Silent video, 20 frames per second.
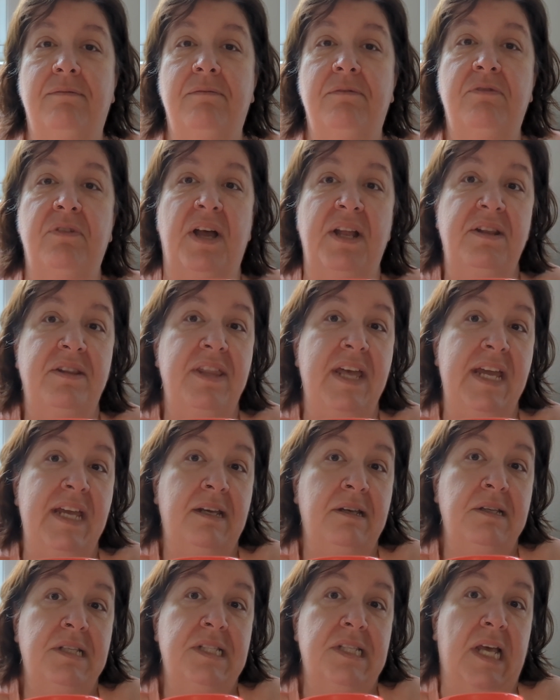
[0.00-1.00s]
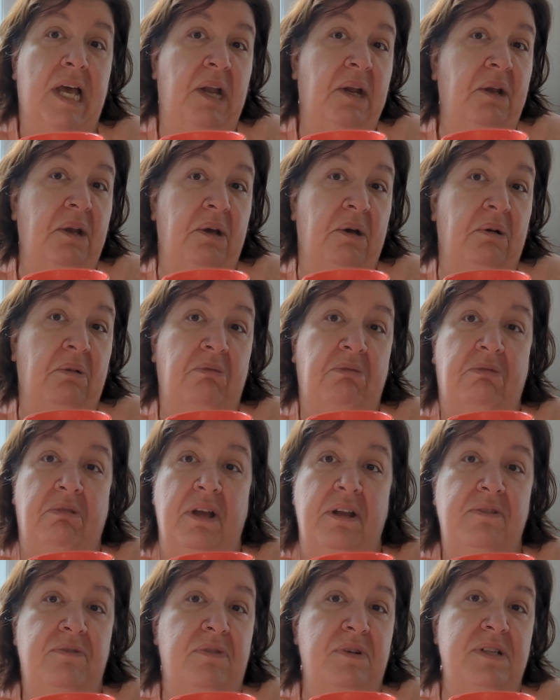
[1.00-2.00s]
fun things. I don't know,
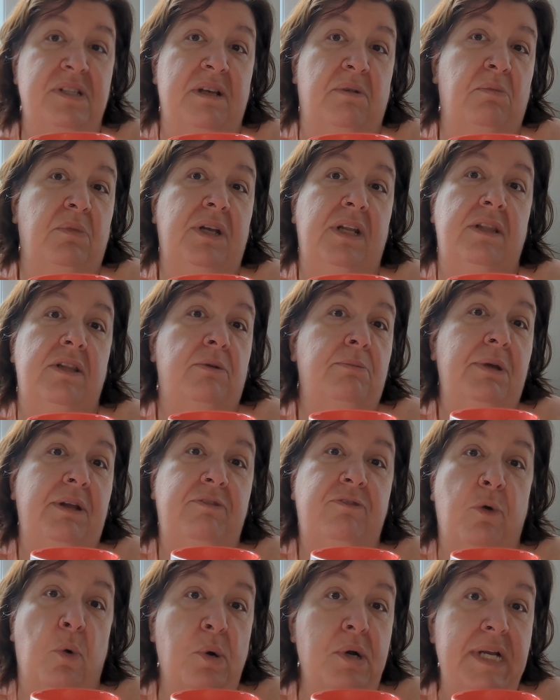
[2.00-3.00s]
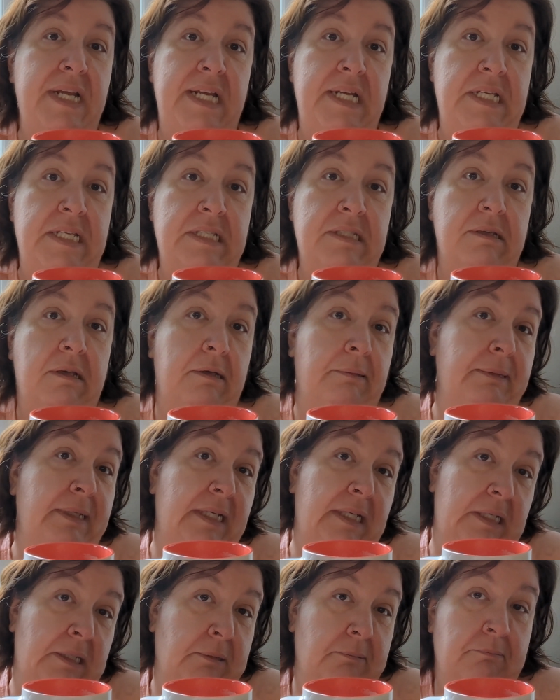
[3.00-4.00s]
fun for someone in their mid-40s. I
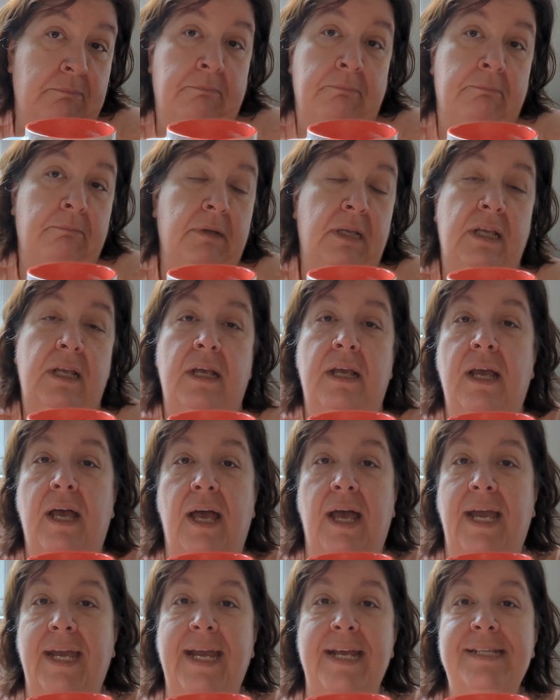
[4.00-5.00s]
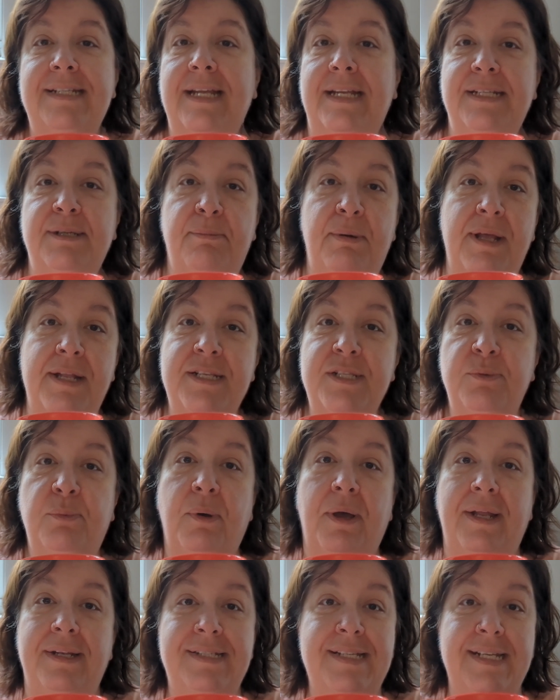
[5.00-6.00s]
mean, I guess that depends
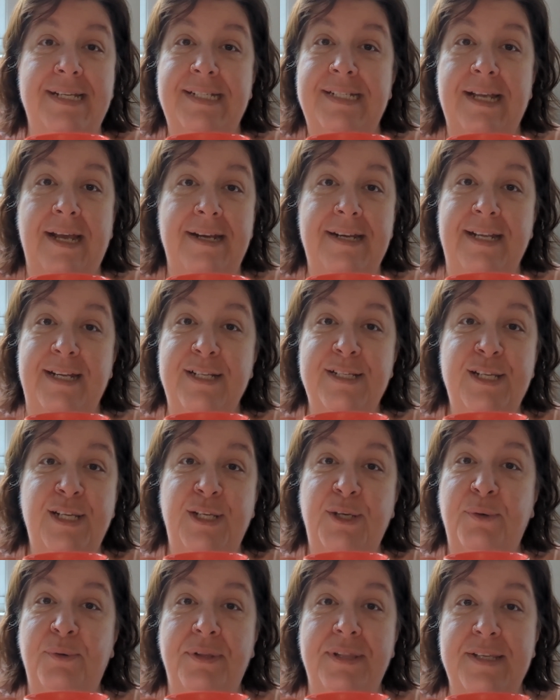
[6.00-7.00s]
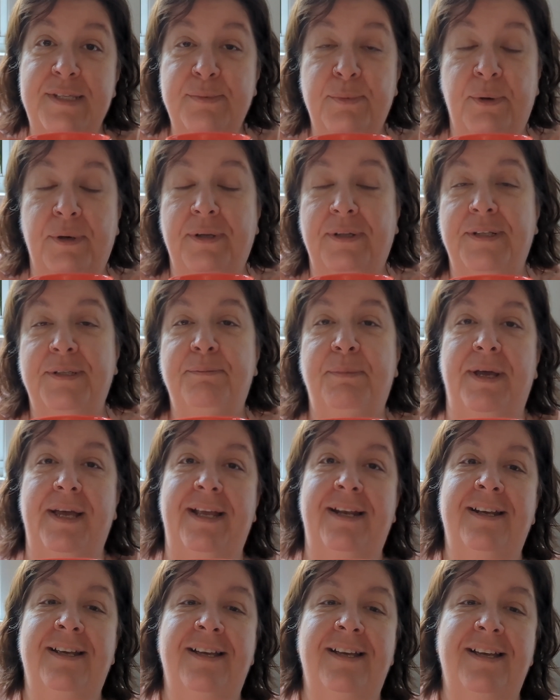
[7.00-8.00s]
what's exciting to you in this world.
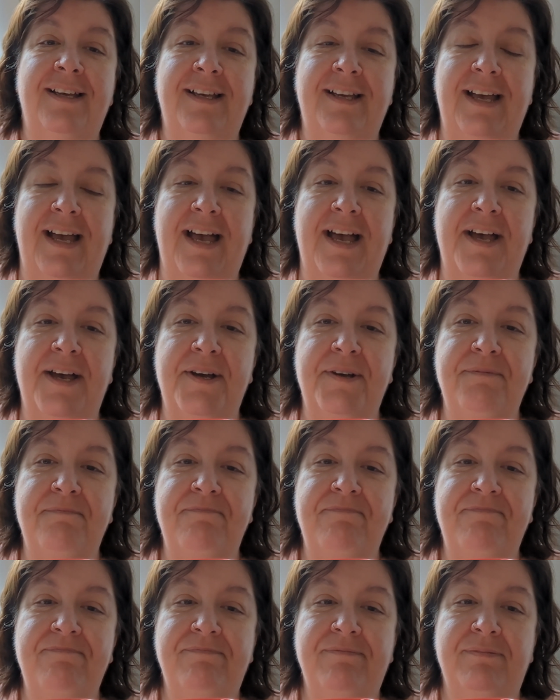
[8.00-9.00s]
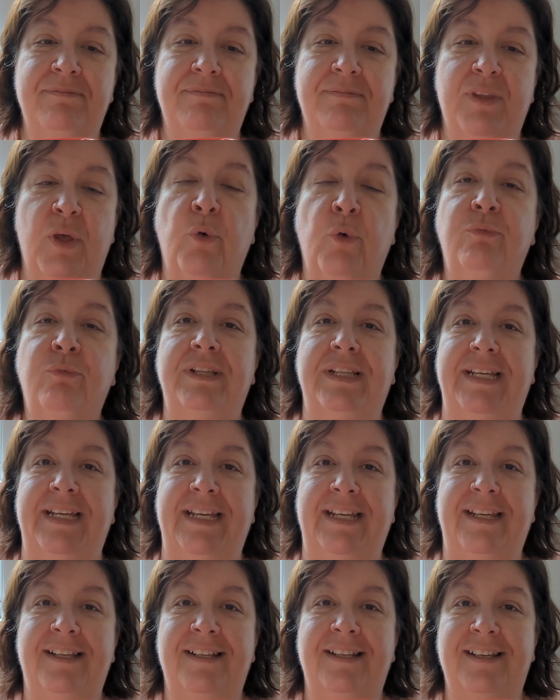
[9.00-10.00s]
But
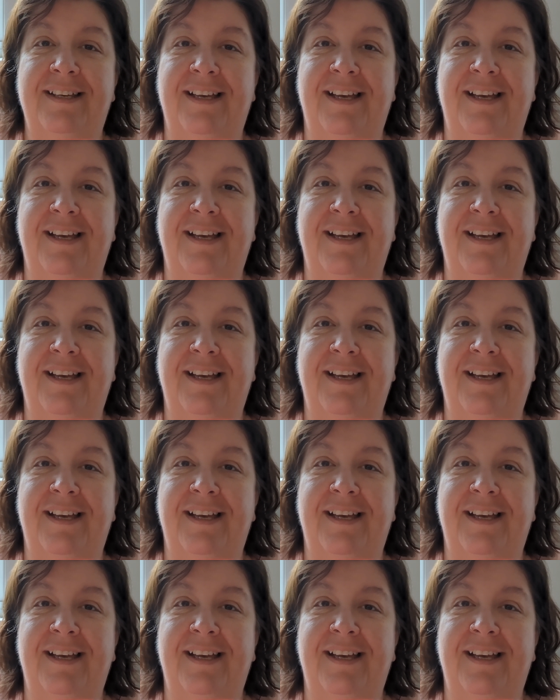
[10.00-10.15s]
hopefully